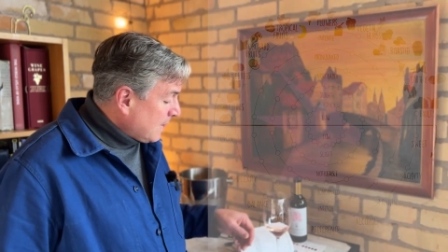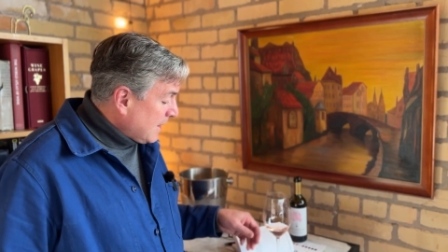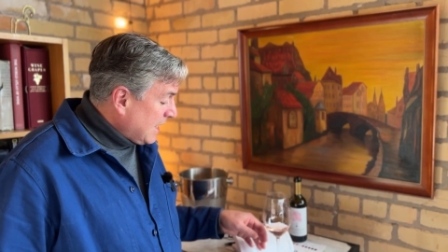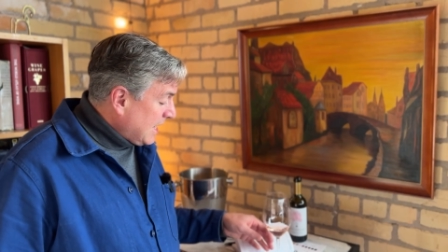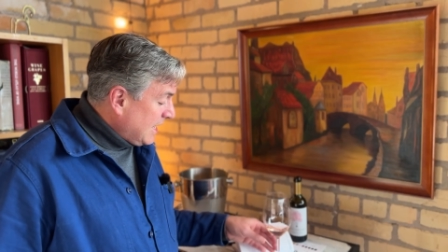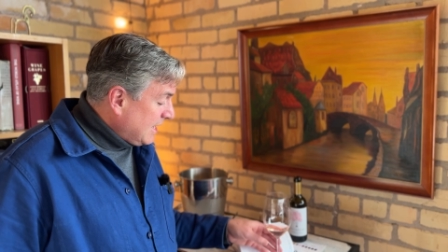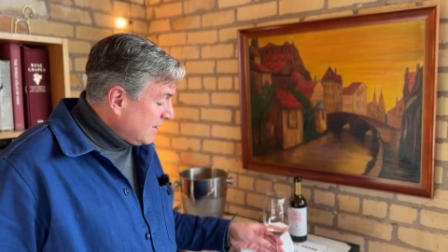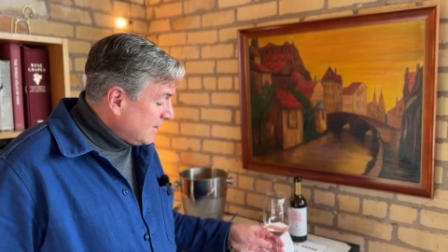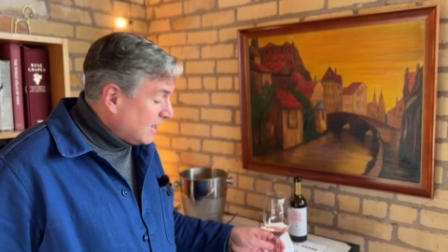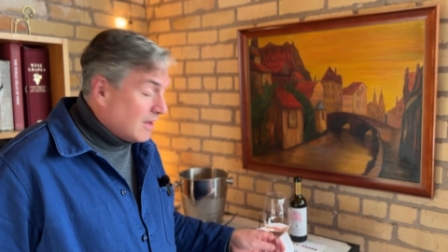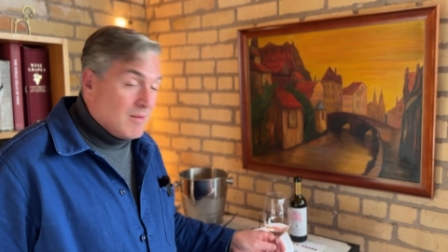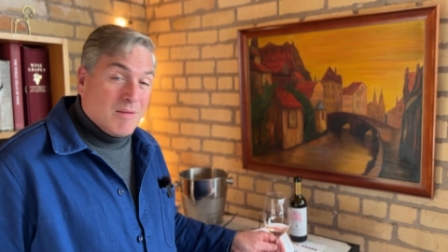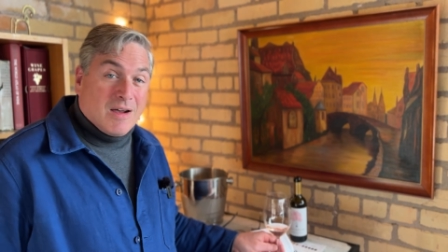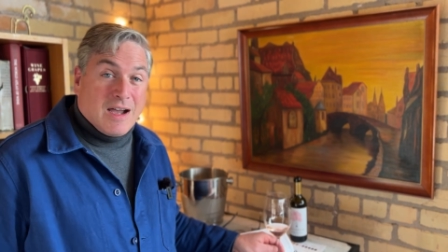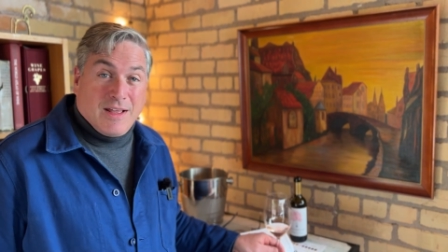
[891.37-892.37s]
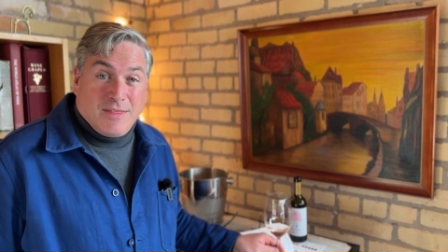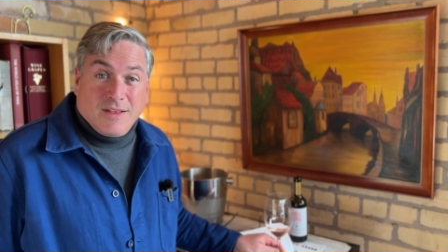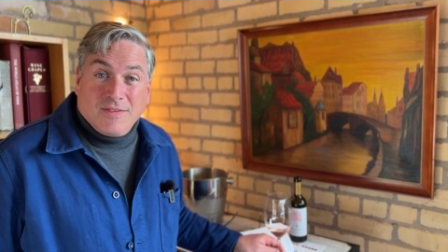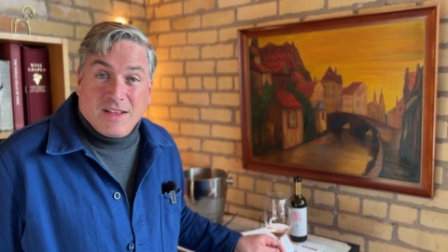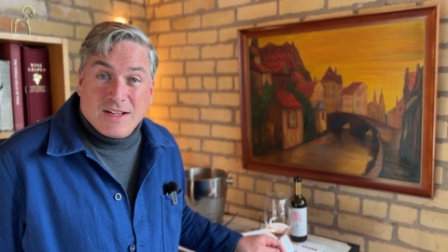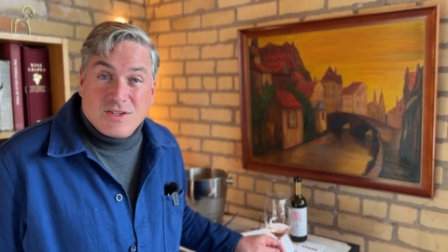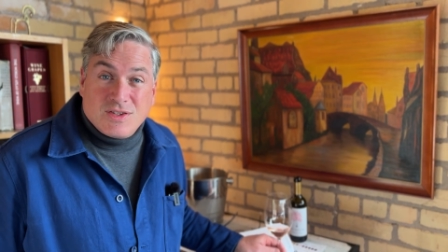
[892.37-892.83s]
And I
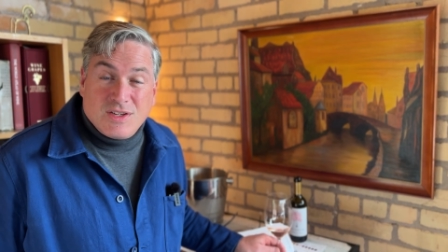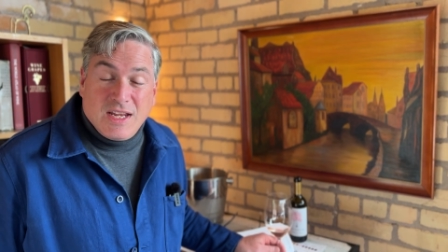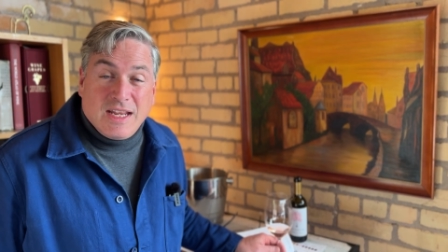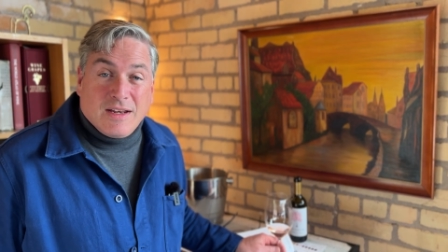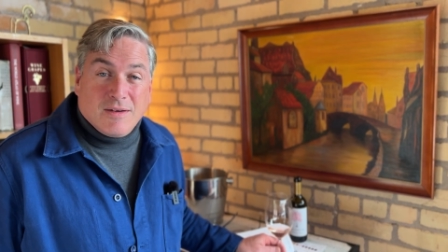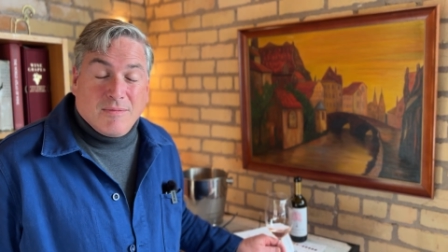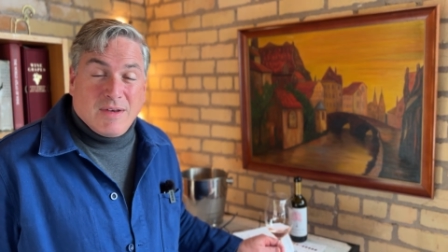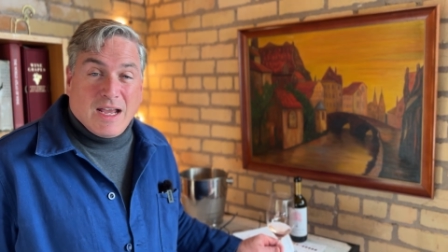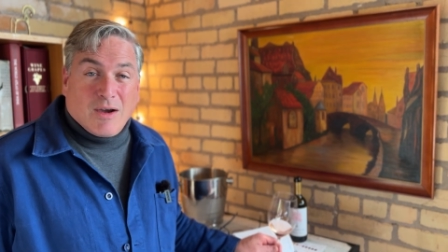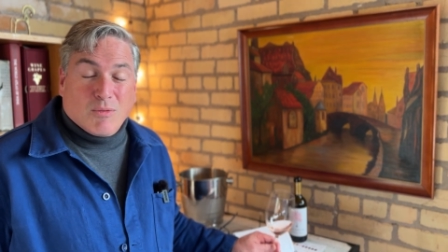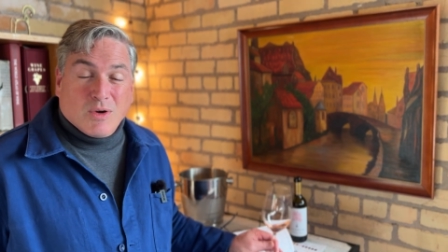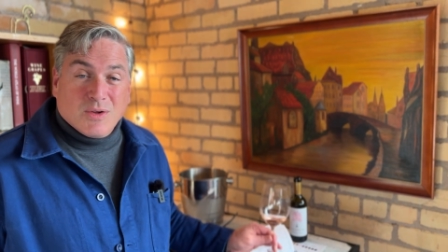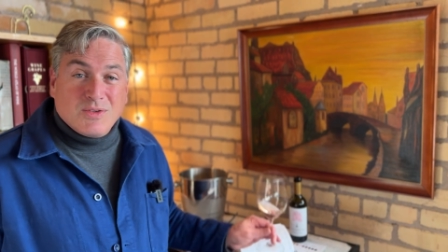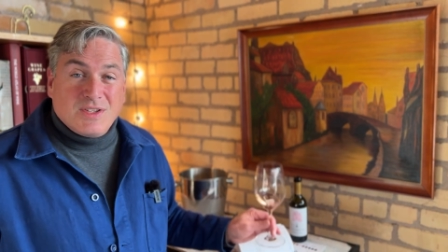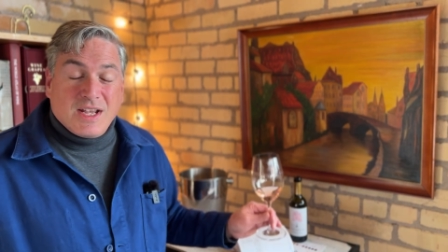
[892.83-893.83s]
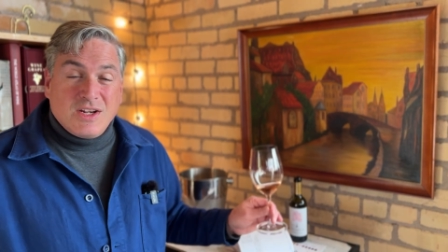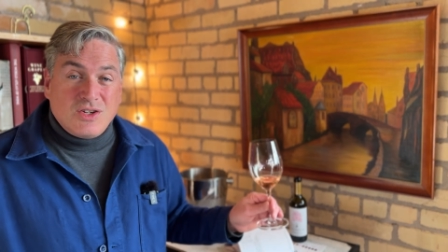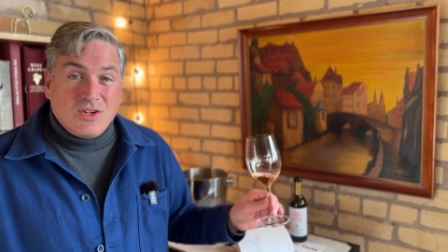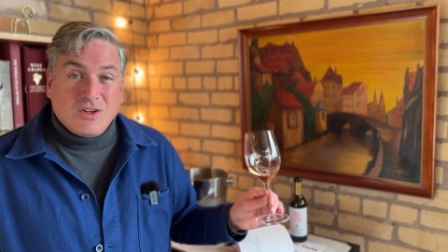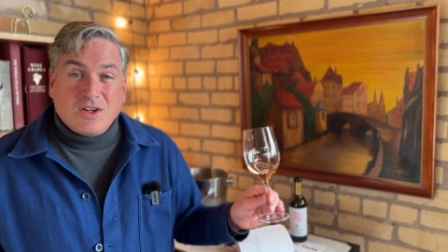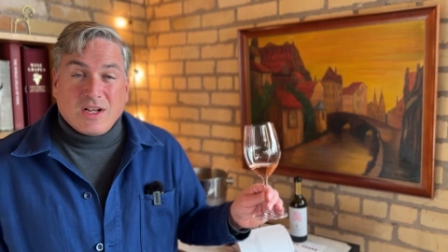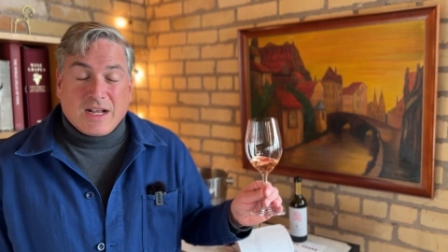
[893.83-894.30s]
think that's neat. Now, rosé
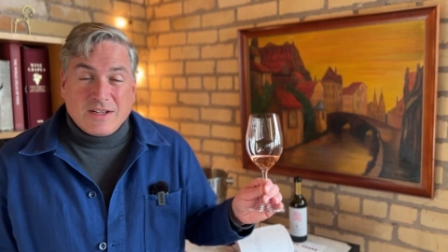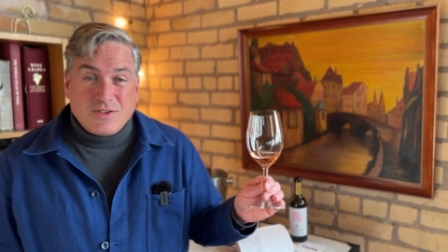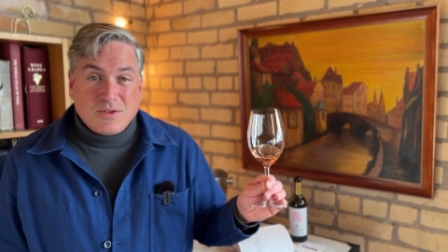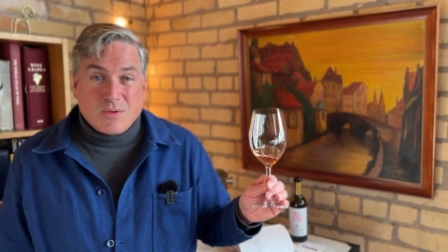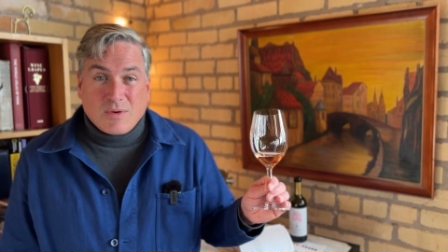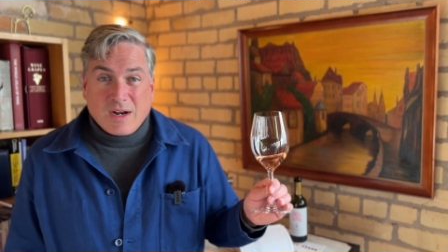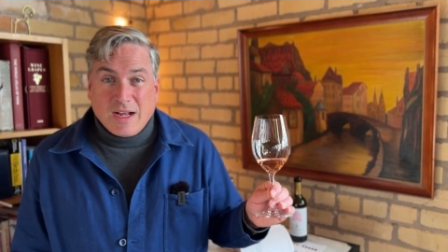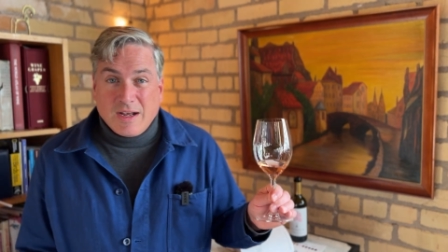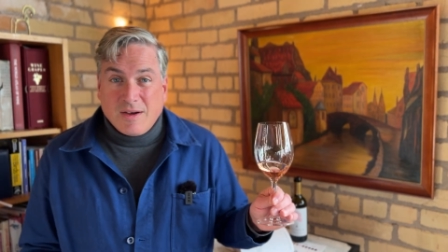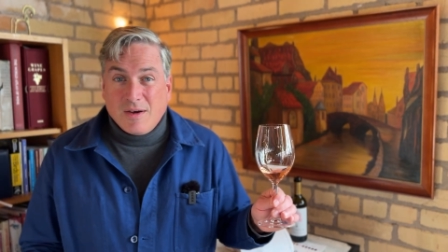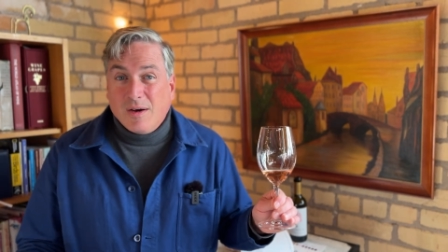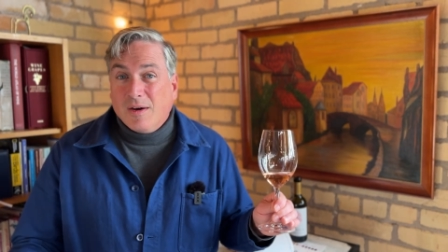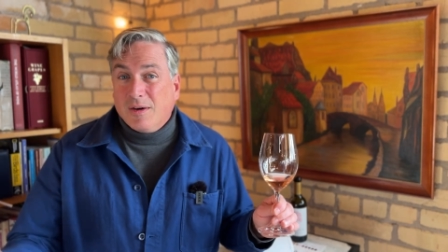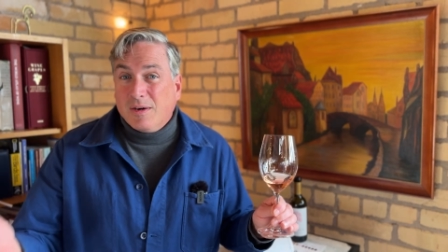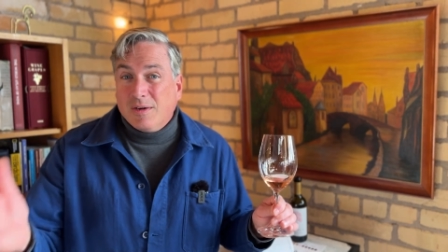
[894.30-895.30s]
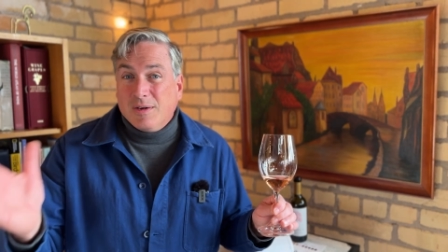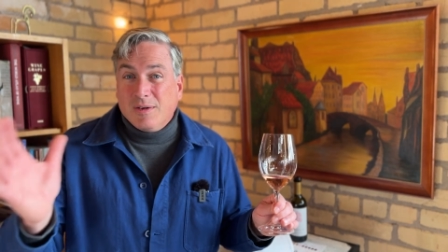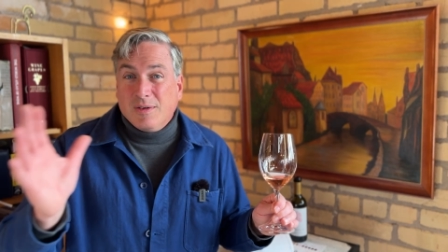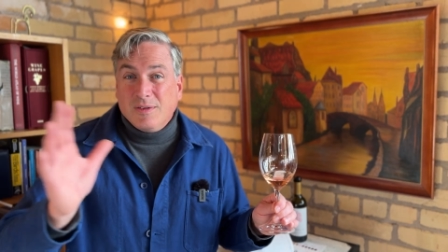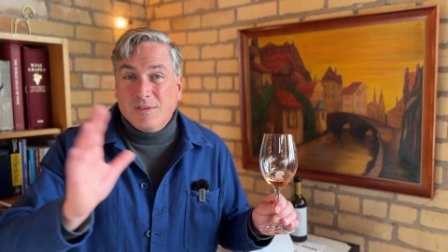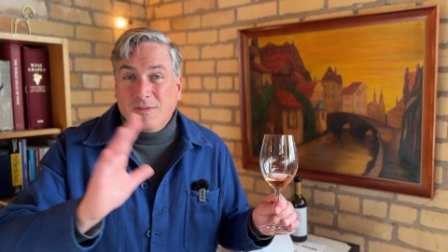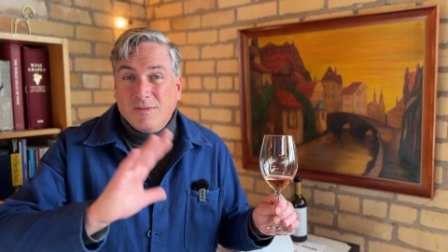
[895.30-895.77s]
should cost
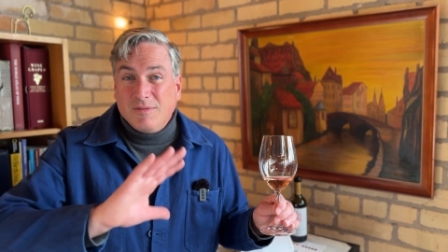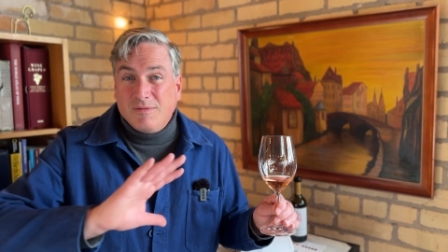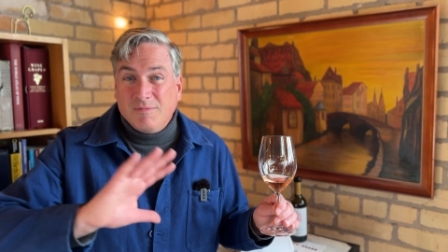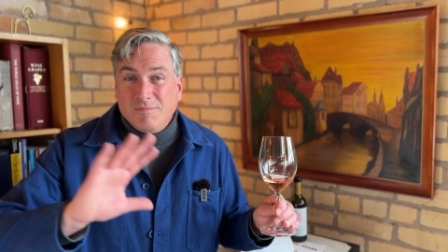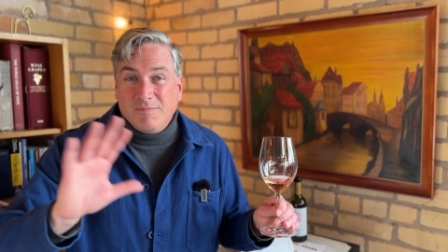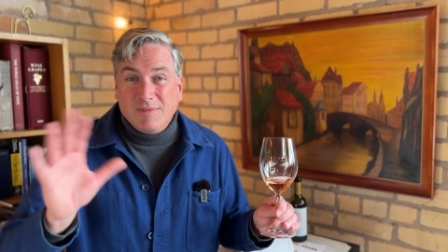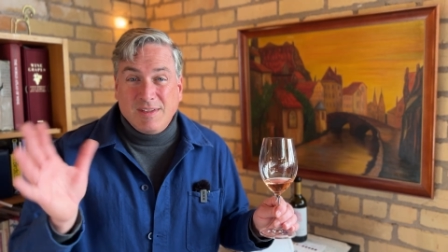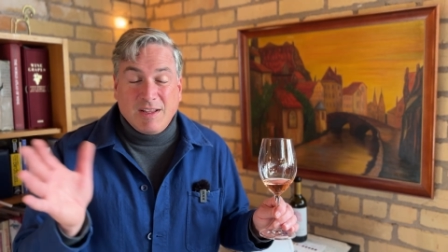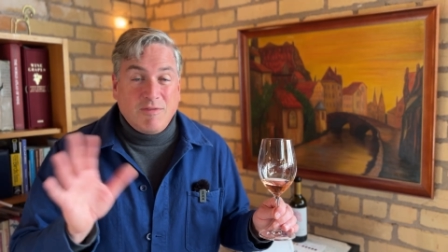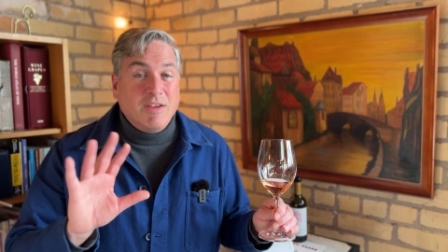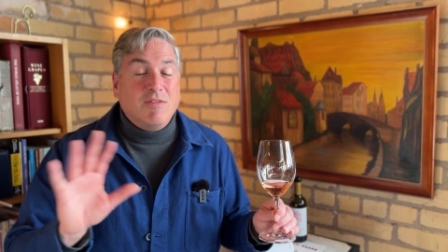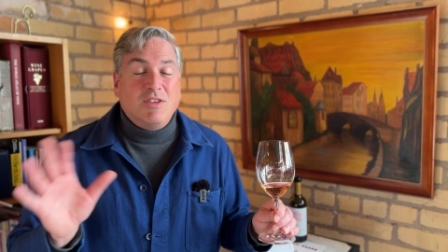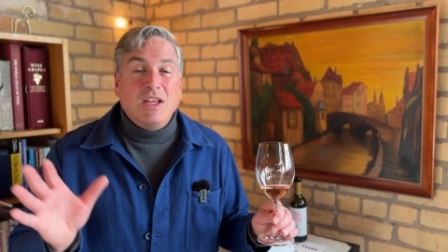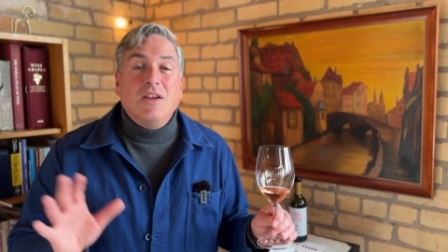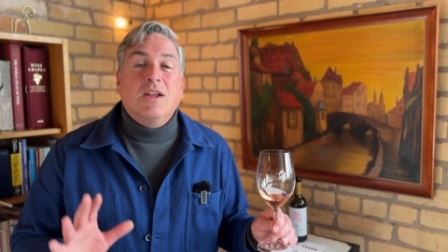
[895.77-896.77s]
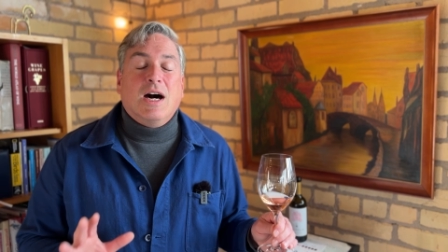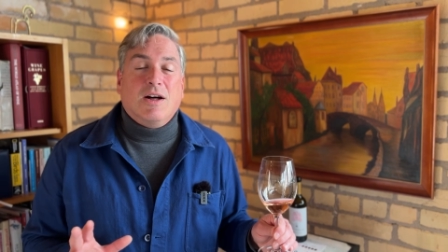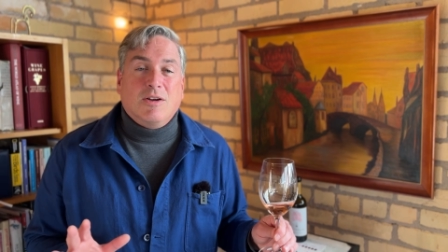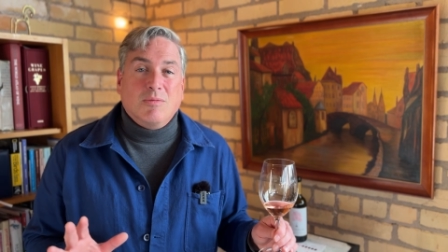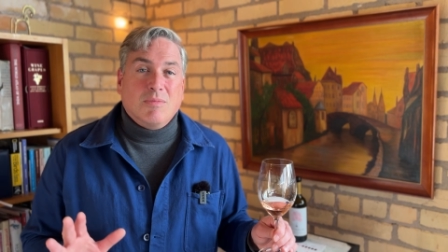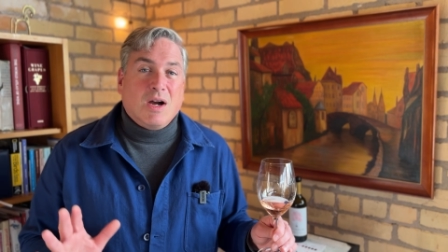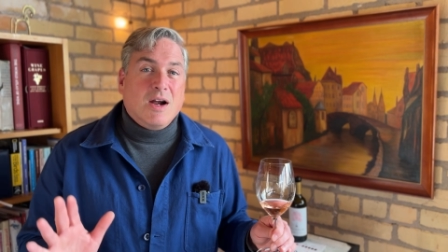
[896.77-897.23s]
around the
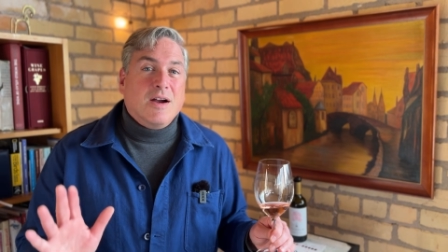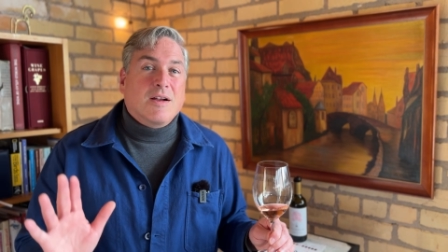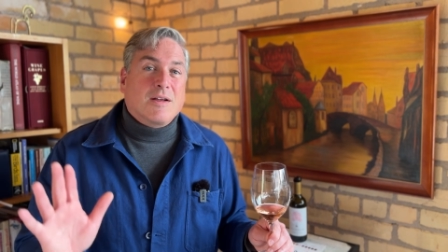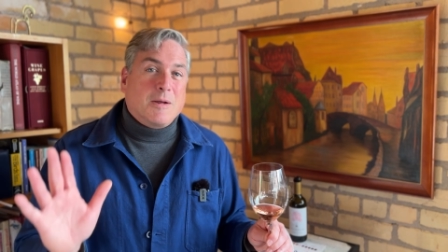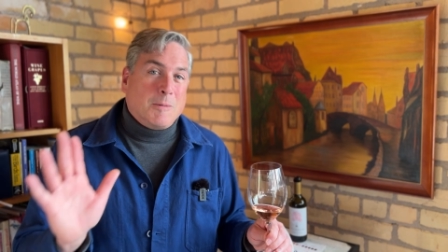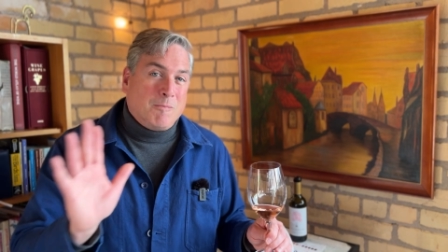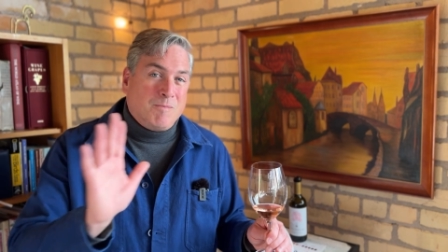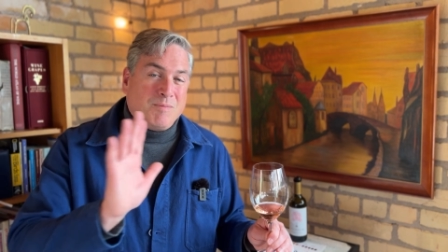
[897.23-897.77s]
$15 mark.